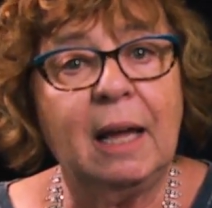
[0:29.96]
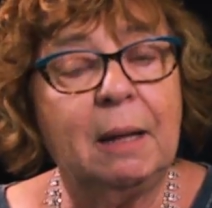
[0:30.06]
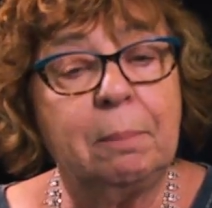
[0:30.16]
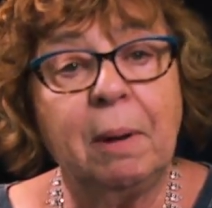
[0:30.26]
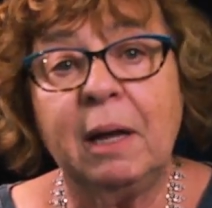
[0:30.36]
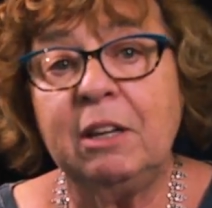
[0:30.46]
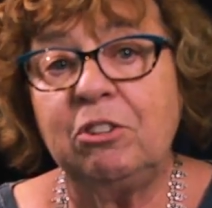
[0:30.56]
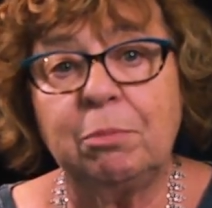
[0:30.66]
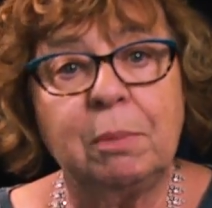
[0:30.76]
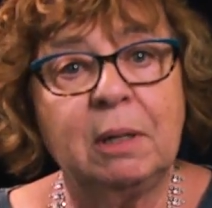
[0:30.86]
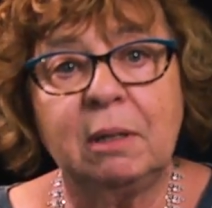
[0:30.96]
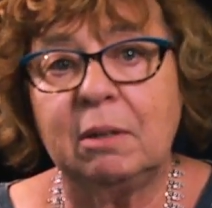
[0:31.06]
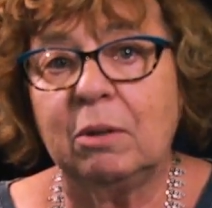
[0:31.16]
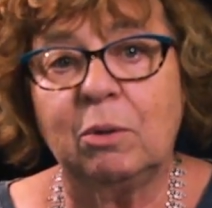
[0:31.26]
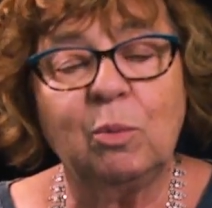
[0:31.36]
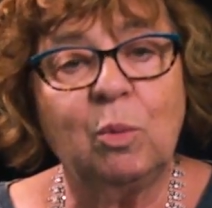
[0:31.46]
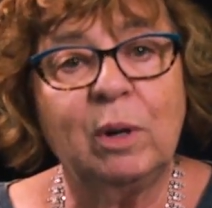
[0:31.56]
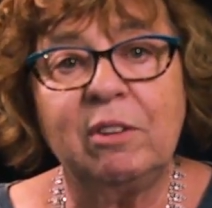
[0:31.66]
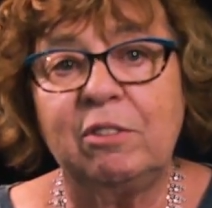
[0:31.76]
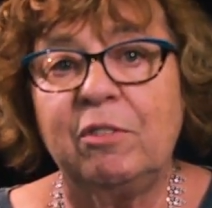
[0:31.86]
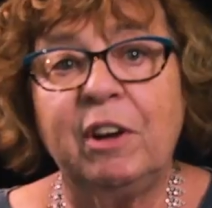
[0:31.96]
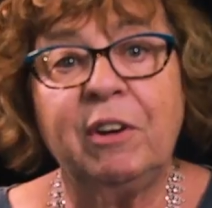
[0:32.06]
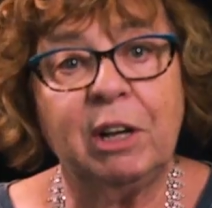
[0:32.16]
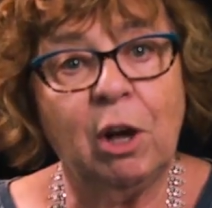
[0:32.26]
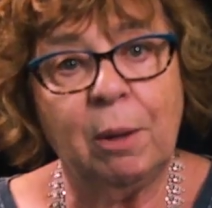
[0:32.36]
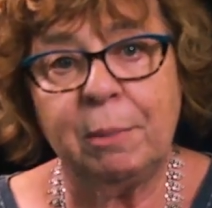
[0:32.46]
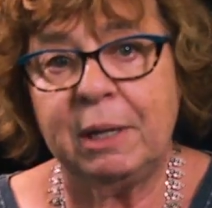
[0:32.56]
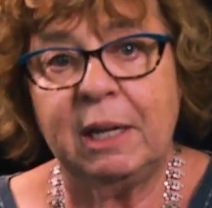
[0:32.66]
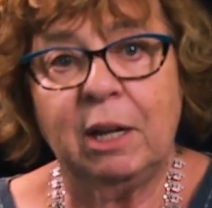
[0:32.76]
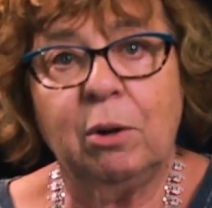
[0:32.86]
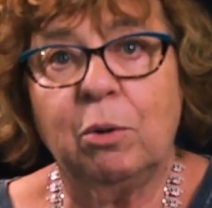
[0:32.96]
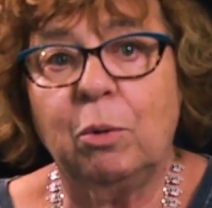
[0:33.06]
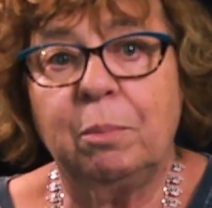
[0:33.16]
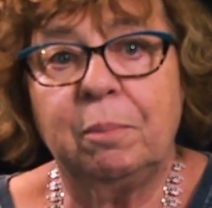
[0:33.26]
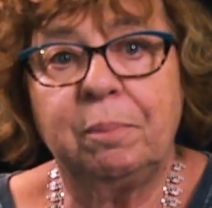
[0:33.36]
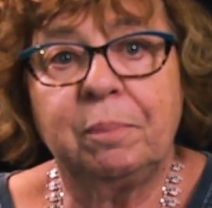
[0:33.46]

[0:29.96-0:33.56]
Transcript: and punishment was very common in our home.